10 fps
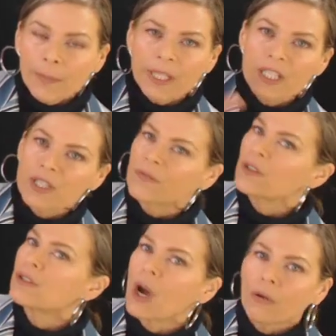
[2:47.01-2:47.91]
Because if
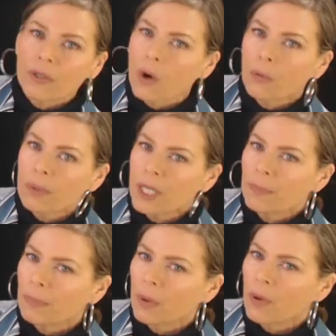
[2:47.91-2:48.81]
you don't know
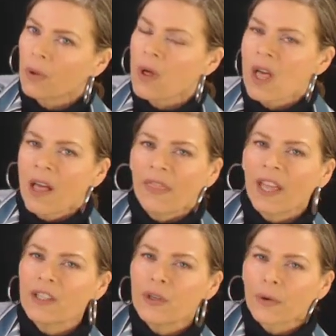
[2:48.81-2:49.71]
people,
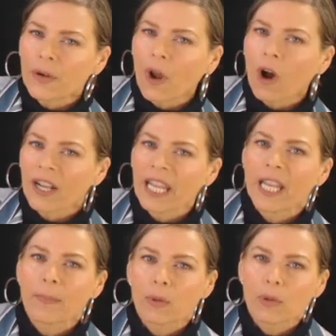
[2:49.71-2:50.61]
then you're not
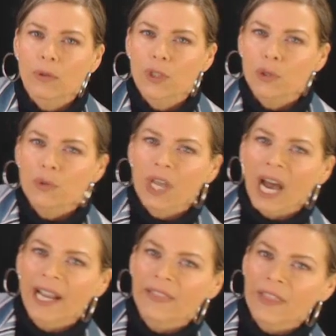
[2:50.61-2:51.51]
able to
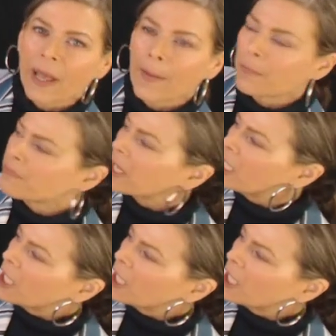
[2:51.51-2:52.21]
guide them.